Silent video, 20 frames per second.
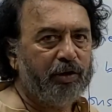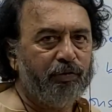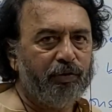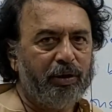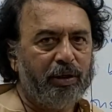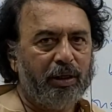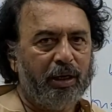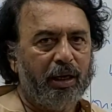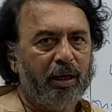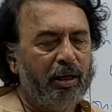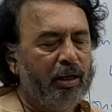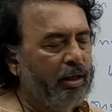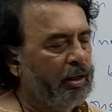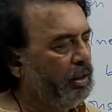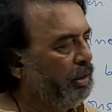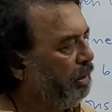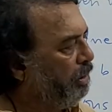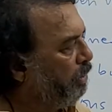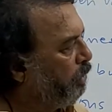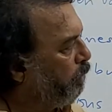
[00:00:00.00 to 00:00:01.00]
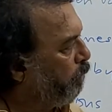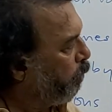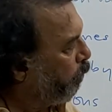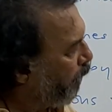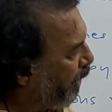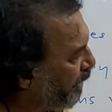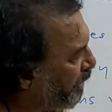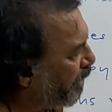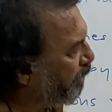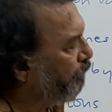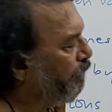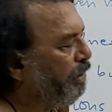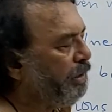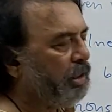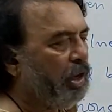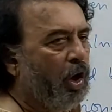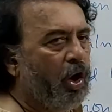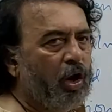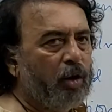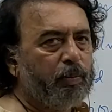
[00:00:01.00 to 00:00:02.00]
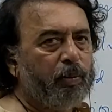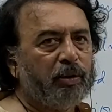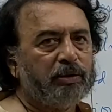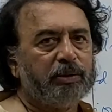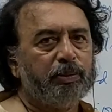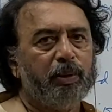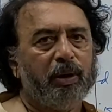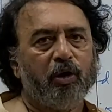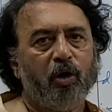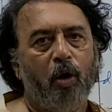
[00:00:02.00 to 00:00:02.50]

given together with all possible